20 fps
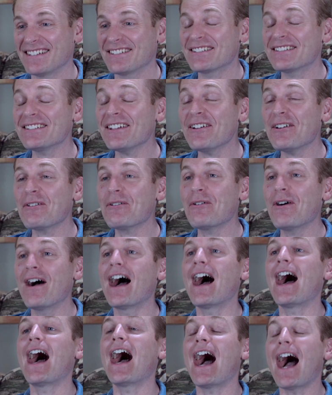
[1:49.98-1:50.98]

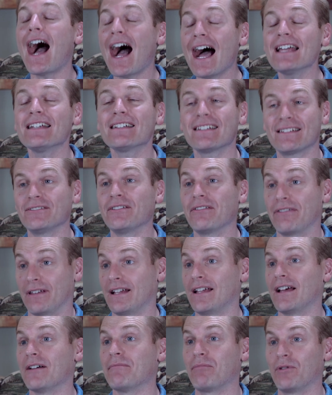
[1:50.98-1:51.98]
So I still
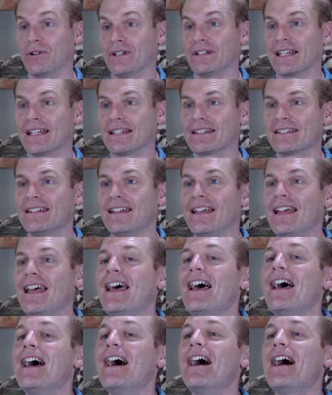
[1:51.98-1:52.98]
think I'm brilliant.
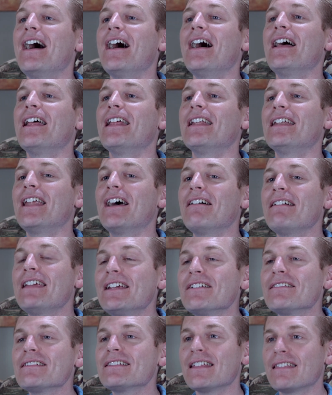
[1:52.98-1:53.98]
Now
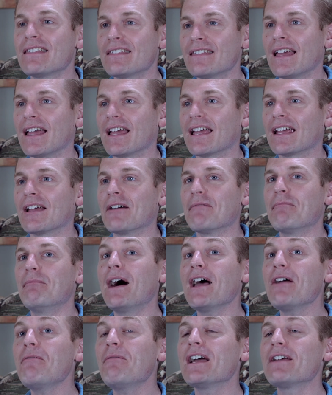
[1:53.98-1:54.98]
here's the thing,
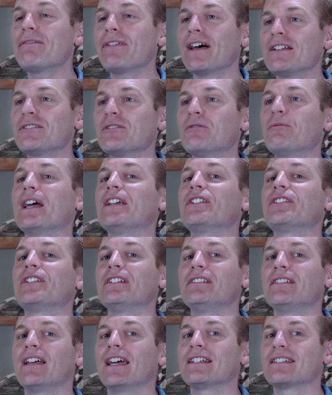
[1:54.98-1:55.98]
my wife has a way she
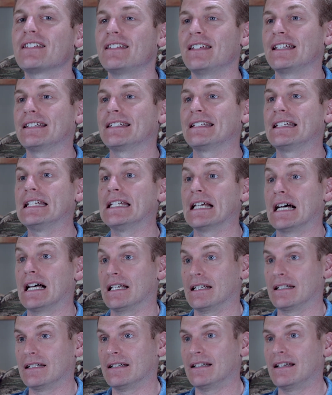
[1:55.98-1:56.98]
likes things
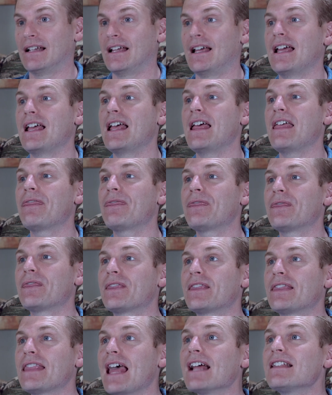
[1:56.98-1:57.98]
done.
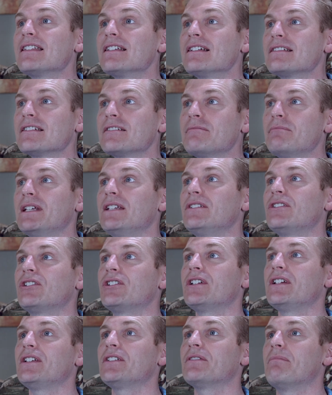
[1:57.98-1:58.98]
That doesn't mean
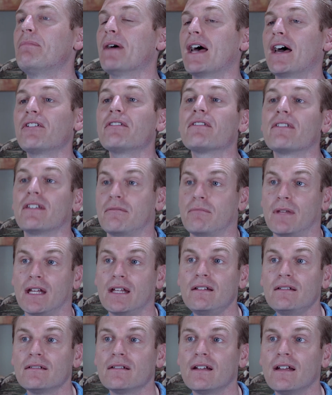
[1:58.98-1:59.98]
she's better than me.
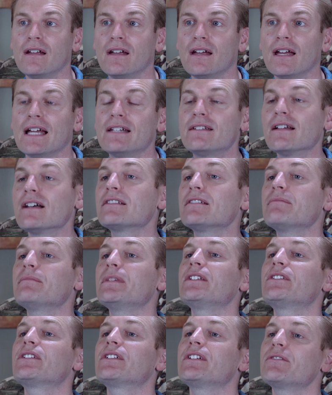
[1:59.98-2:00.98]
It doesn't
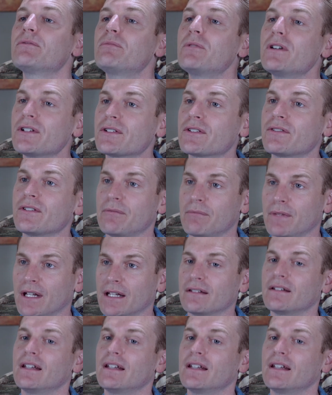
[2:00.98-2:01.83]
mean she's worse than me.